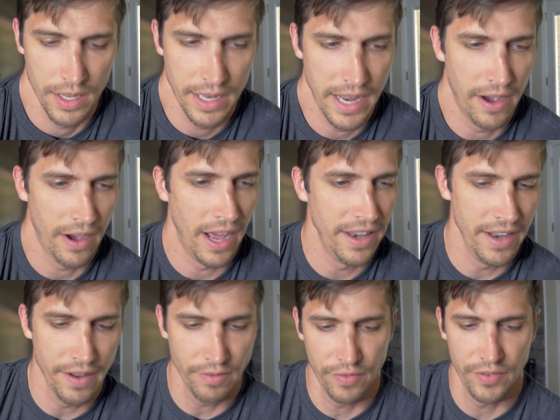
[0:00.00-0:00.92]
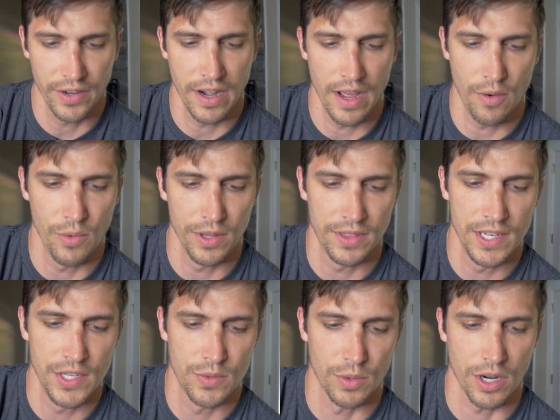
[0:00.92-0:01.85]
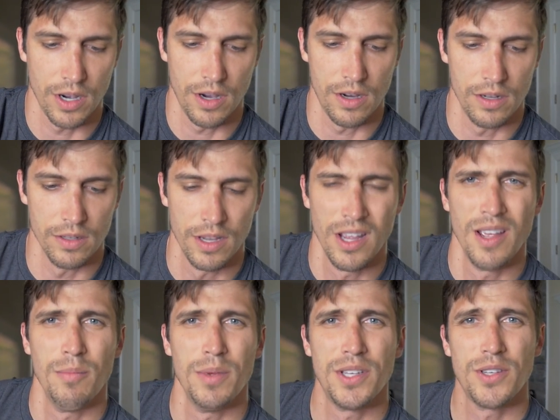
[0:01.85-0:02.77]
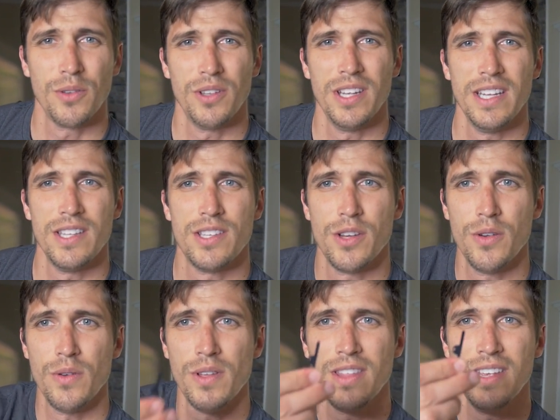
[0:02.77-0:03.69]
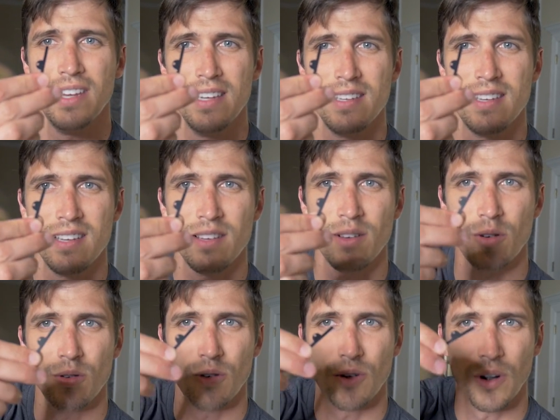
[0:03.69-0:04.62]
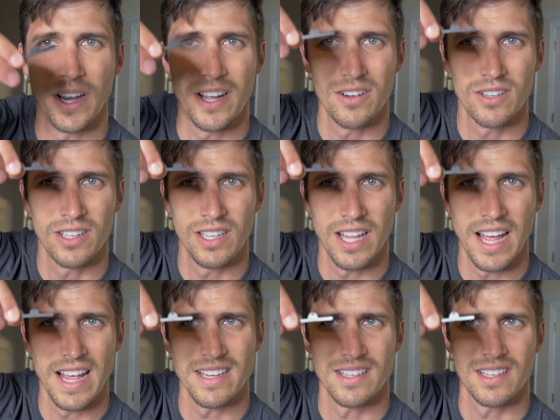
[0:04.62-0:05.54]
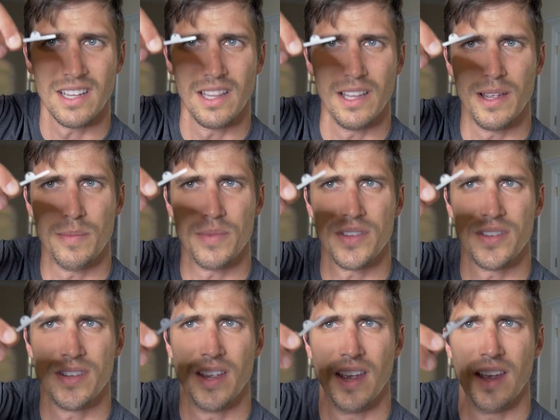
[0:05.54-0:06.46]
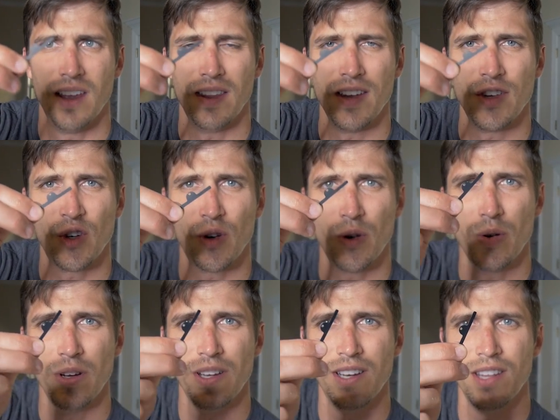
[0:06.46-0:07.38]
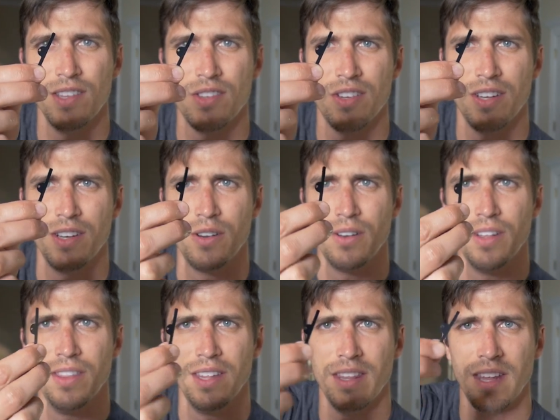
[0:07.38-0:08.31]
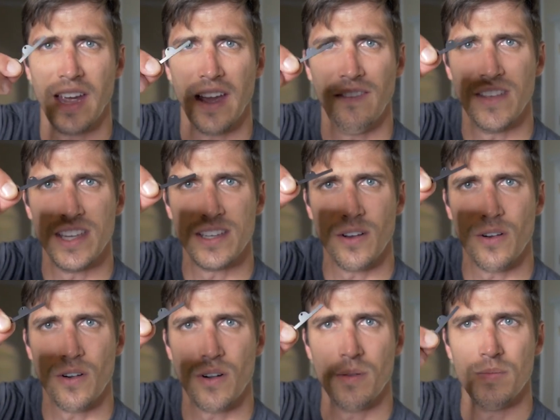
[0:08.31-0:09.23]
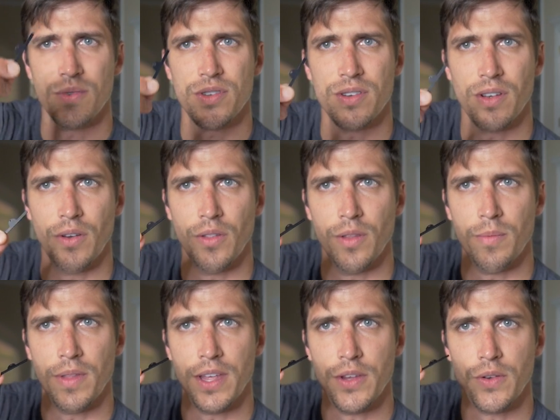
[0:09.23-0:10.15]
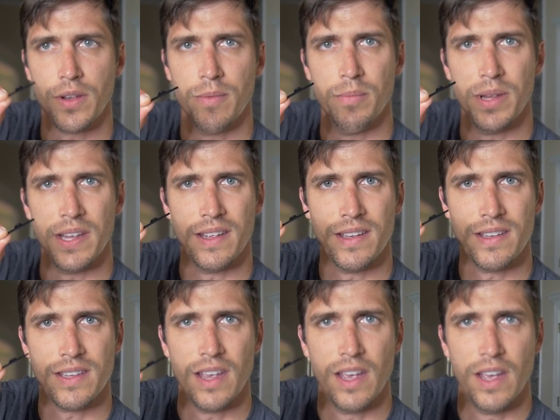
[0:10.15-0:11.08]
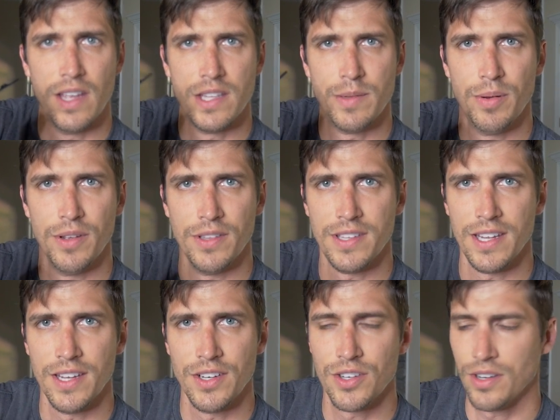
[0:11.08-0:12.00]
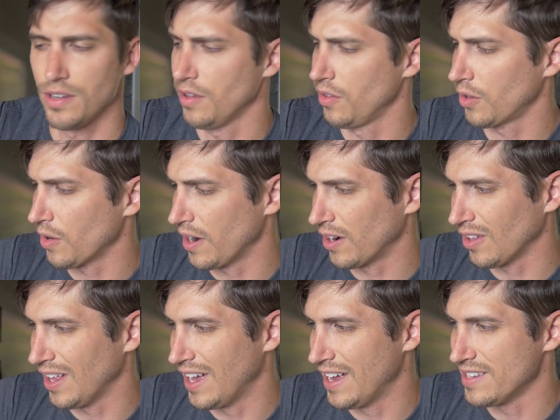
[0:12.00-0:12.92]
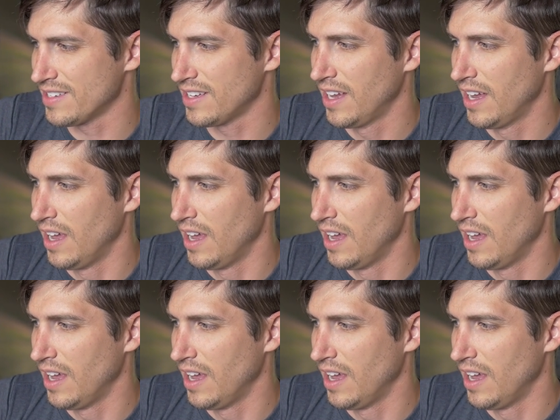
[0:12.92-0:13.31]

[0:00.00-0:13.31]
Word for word: Now, I never figured out what these were called, but you'll need two of these, these little ground glass clips. They screw in in the center and then they have these arms on them that you can bend to put tension on the ground glass.